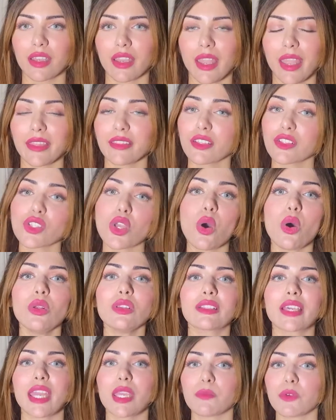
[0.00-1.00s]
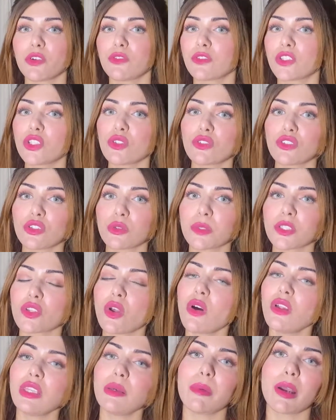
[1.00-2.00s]
And this whole game of YouTube is
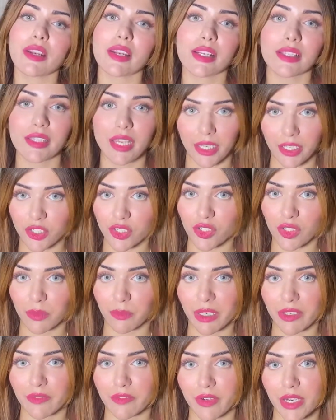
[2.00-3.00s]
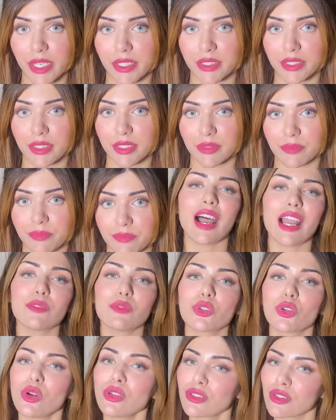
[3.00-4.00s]
all about attention, my friends. I
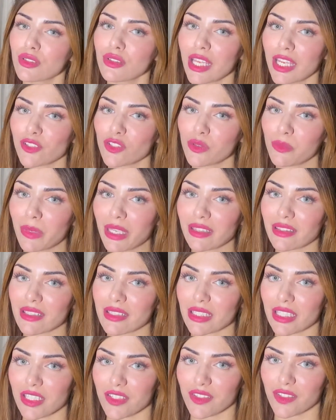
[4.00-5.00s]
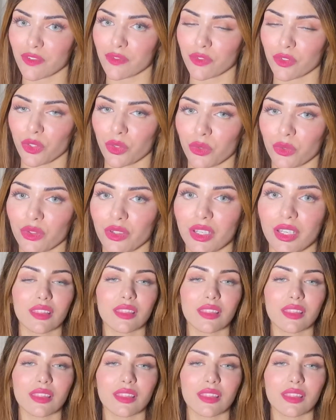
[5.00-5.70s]
would also like to make this easy for you.